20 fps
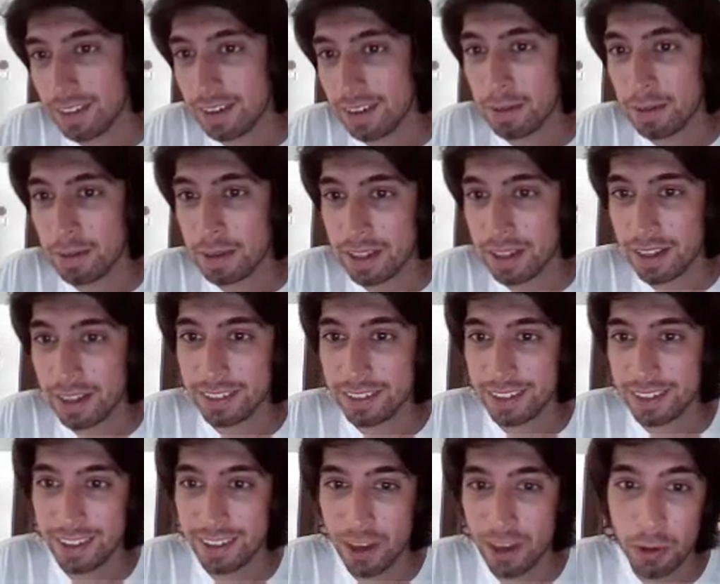fast there, how about
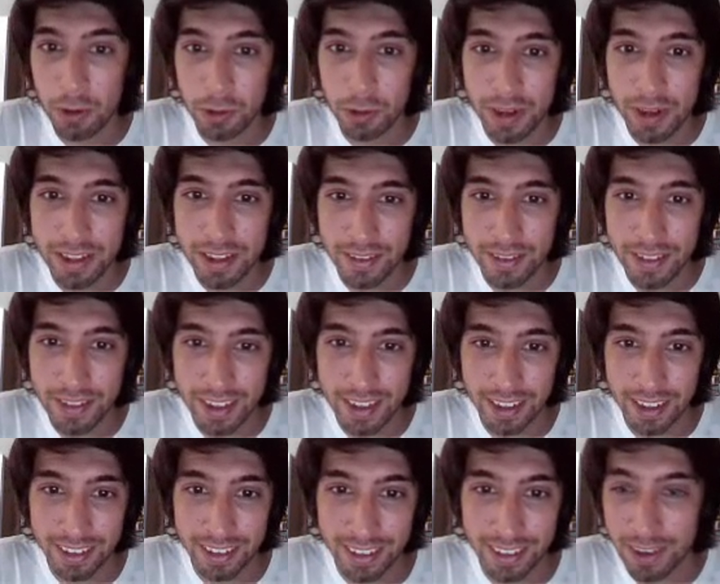that? Oh,
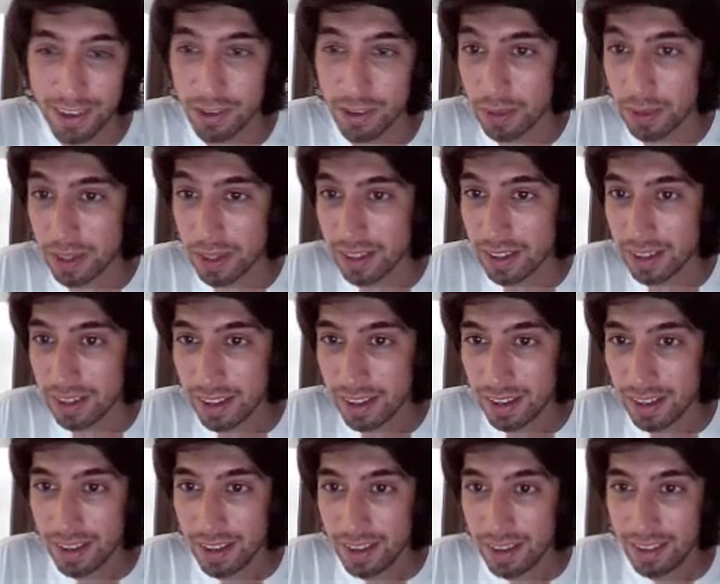27 seconds, excuse me.
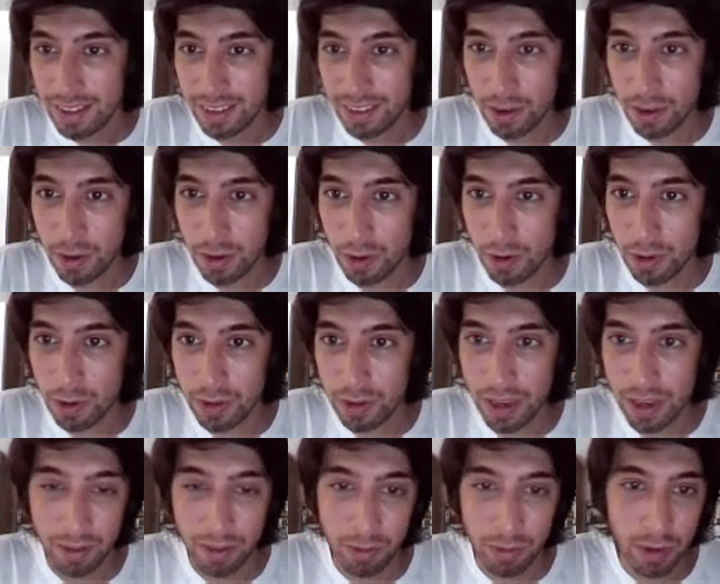
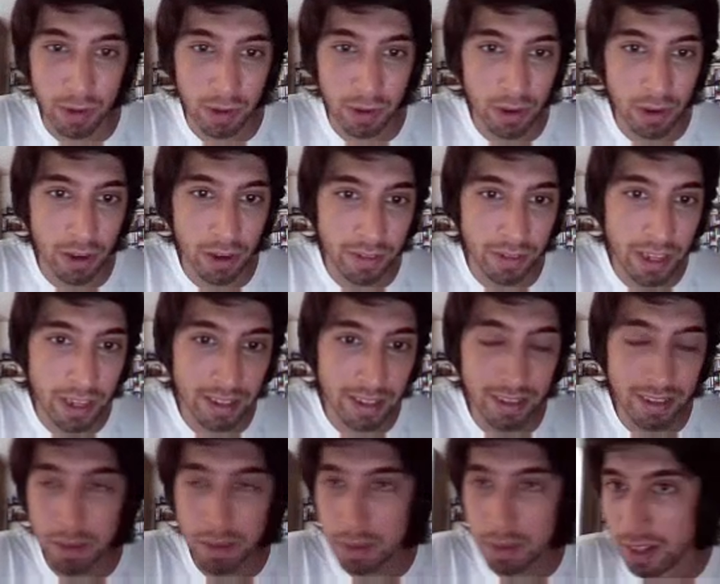So yeah, what could have
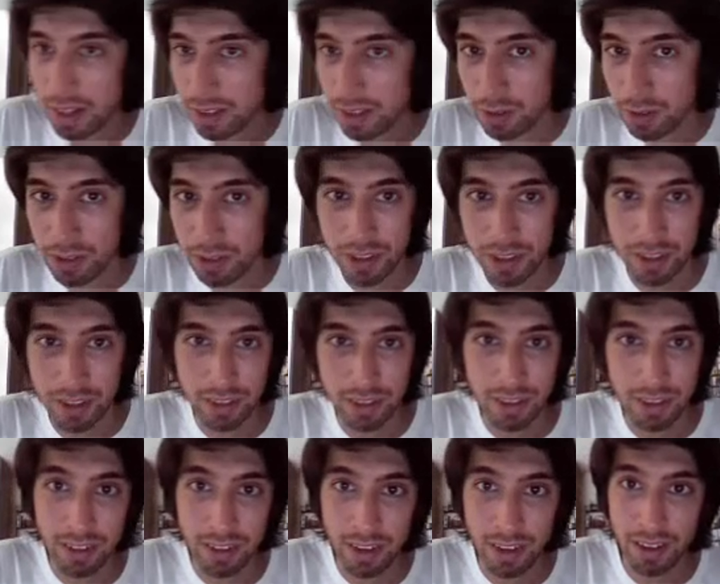taken 10 minutes only took
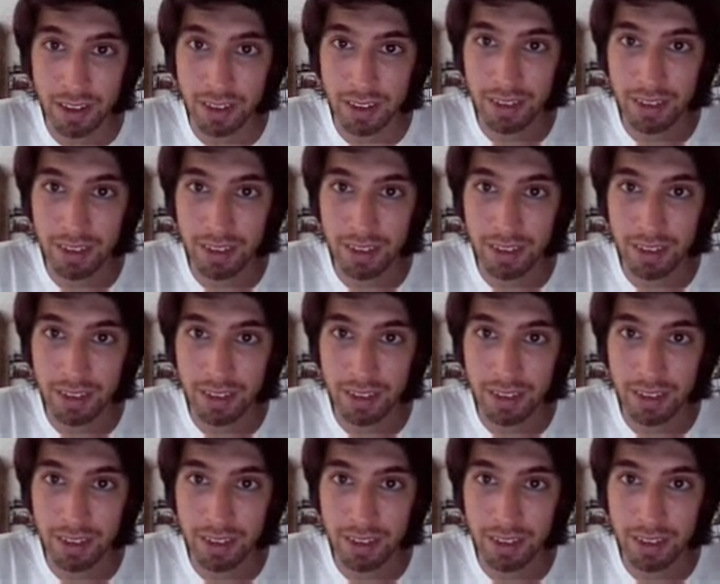us 30